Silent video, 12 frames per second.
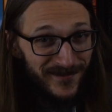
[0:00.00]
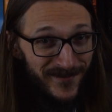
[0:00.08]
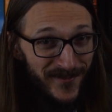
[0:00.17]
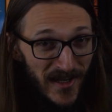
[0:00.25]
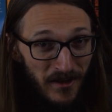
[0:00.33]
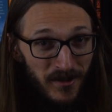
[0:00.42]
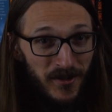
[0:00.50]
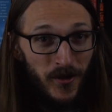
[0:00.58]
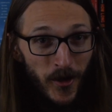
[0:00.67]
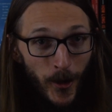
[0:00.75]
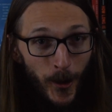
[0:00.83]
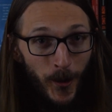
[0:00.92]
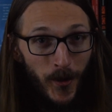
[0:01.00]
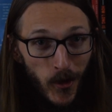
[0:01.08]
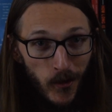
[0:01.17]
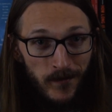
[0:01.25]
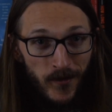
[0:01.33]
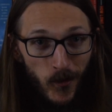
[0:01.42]
very low
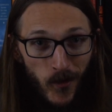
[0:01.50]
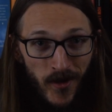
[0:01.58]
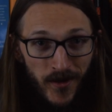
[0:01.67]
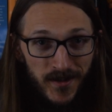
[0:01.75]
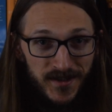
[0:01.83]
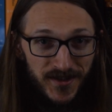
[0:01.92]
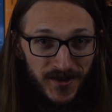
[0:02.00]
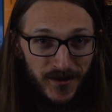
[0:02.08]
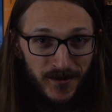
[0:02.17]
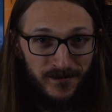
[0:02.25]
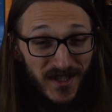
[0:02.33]
over the water to you?